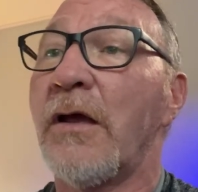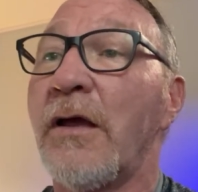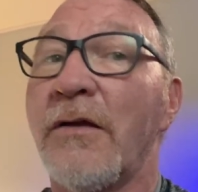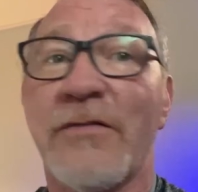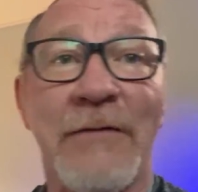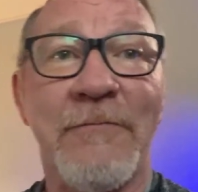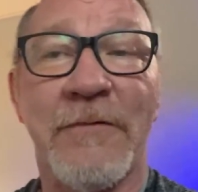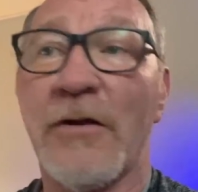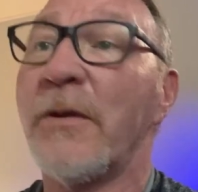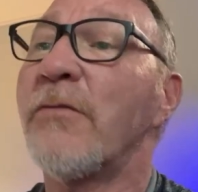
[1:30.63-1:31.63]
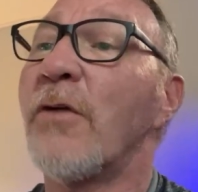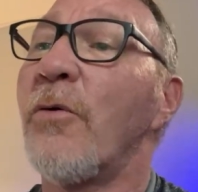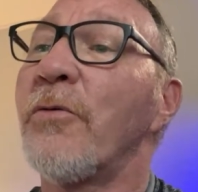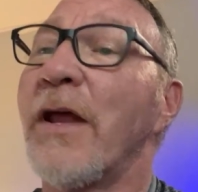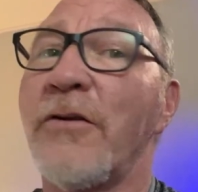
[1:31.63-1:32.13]
same filament, the
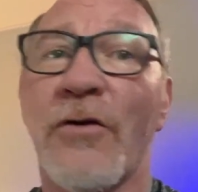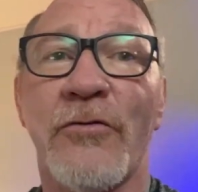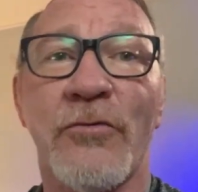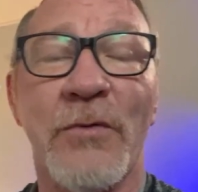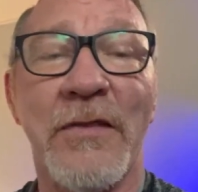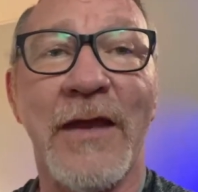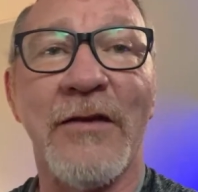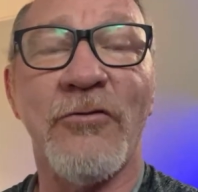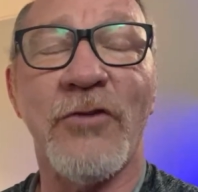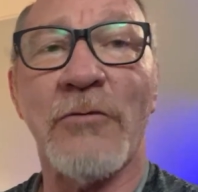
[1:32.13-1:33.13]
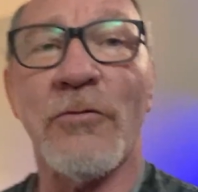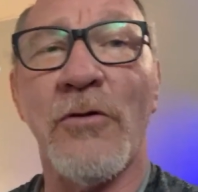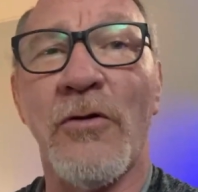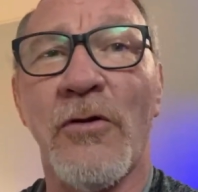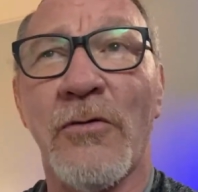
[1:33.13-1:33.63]
whole 9 yards, with a
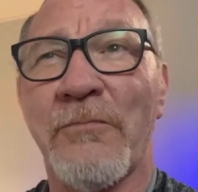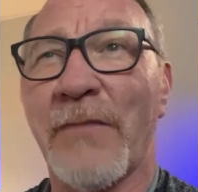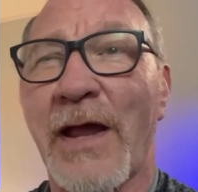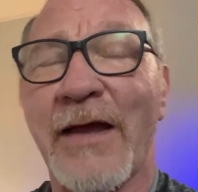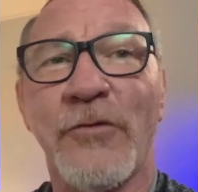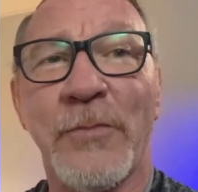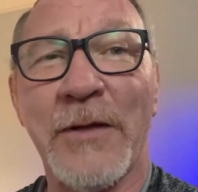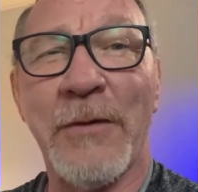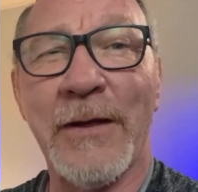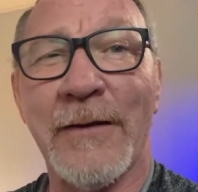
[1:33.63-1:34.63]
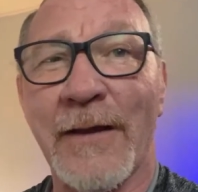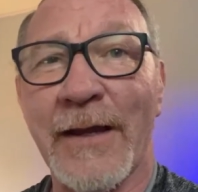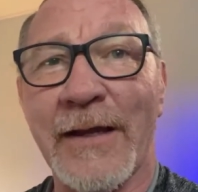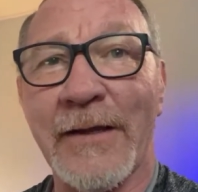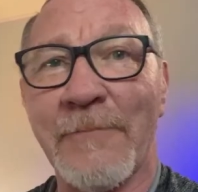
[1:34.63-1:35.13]
general high-speed
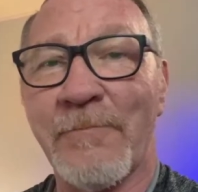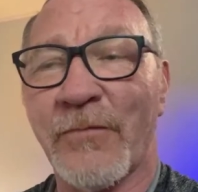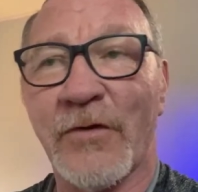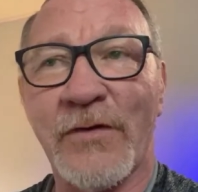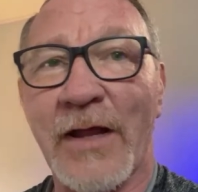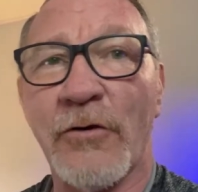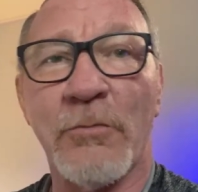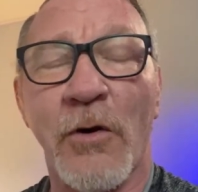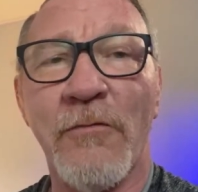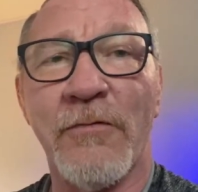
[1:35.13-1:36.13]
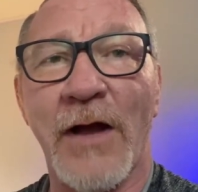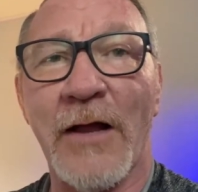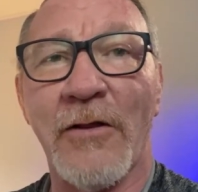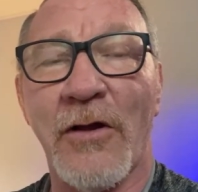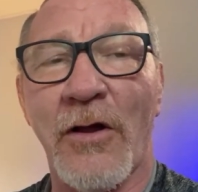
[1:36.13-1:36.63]
PLA standard
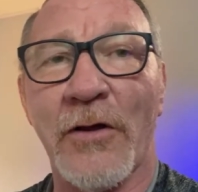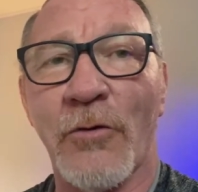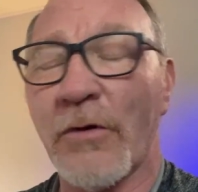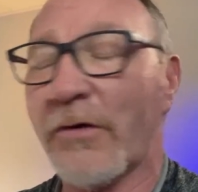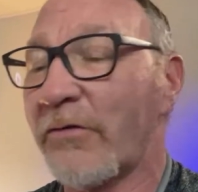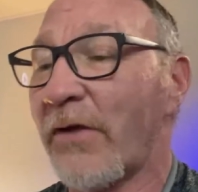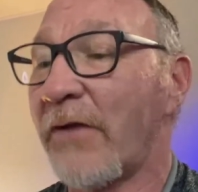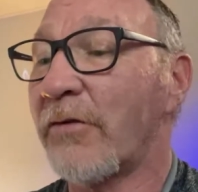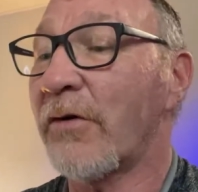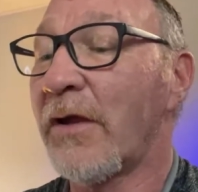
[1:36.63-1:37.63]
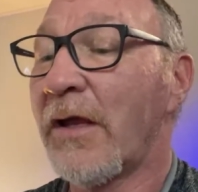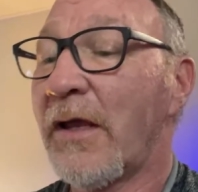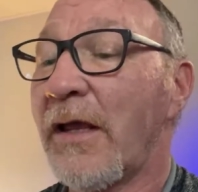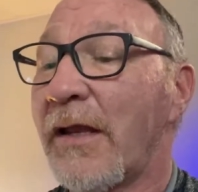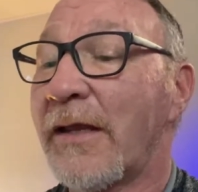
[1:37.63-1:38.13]
profile on Orca Slicer,
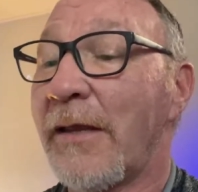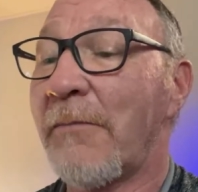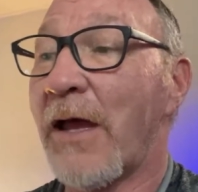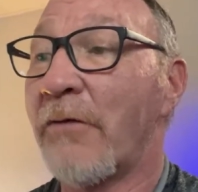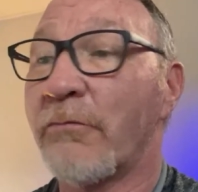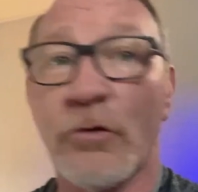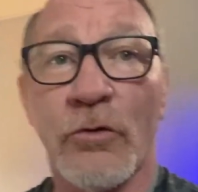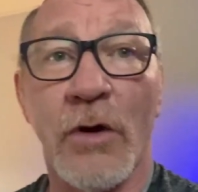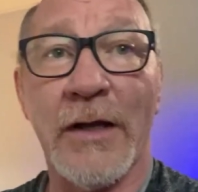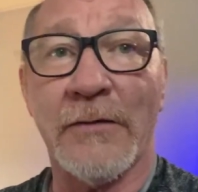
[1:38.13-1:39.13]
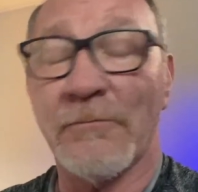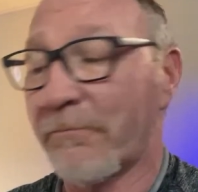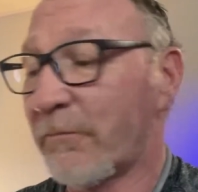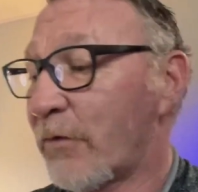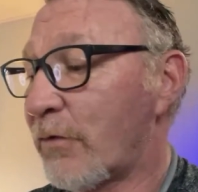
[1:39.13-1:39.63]
and it came out great.
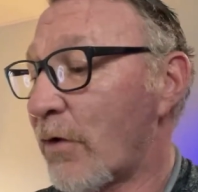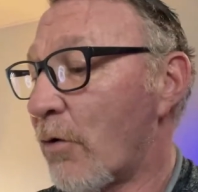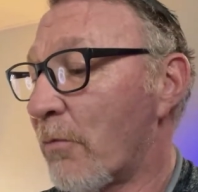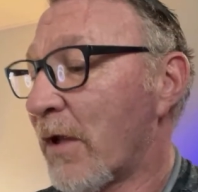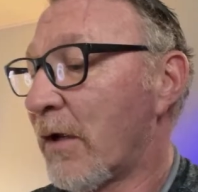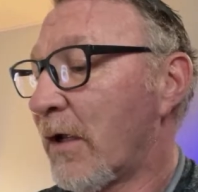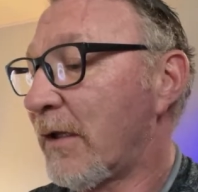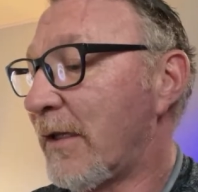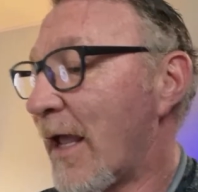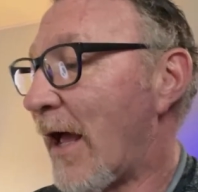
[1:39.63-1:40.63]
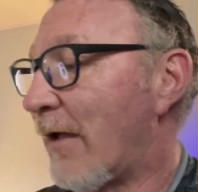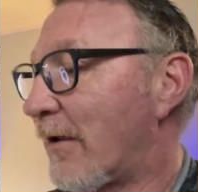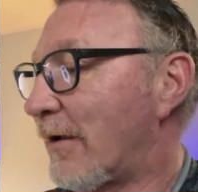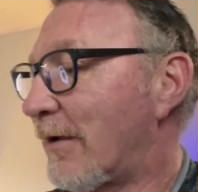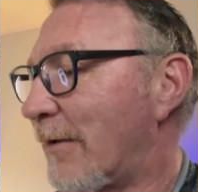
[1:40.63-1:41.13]
So yeah,
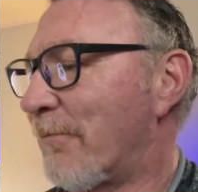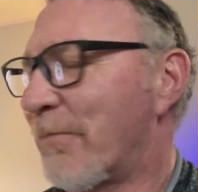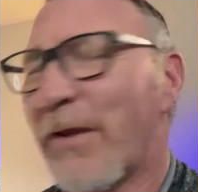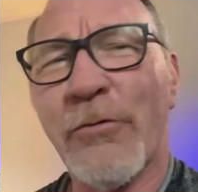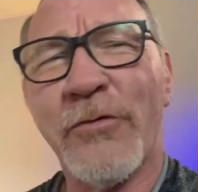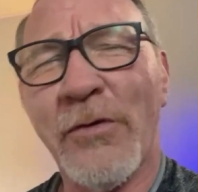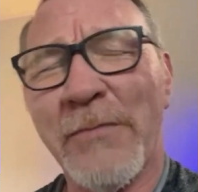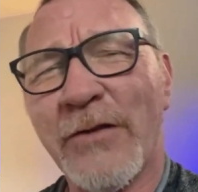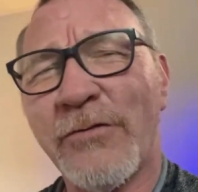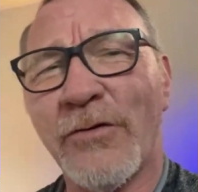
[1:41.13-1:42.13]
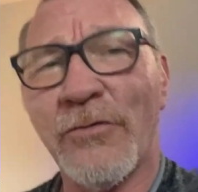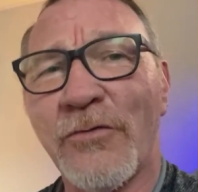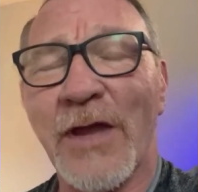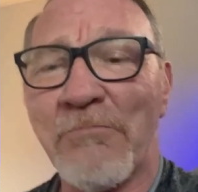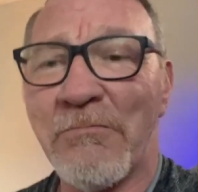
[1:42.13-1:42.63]
there were some
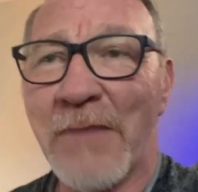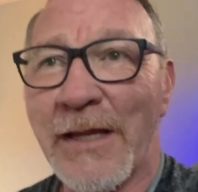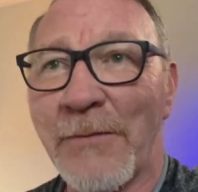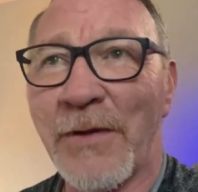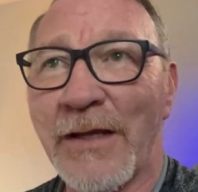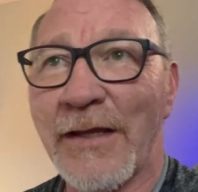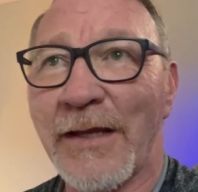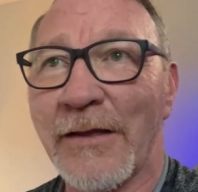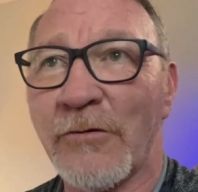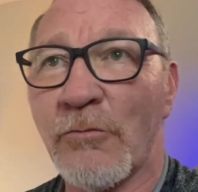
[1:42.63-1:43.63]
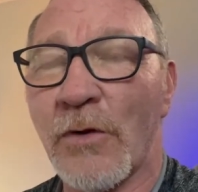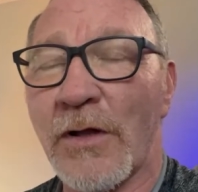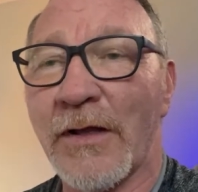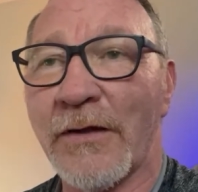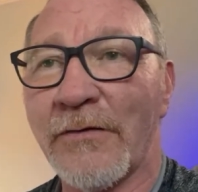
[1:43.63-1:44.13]
issues that maybe it
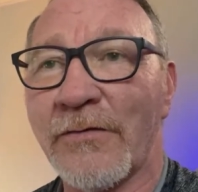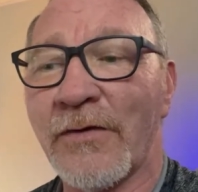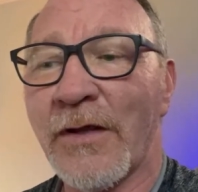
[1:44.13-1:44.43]
was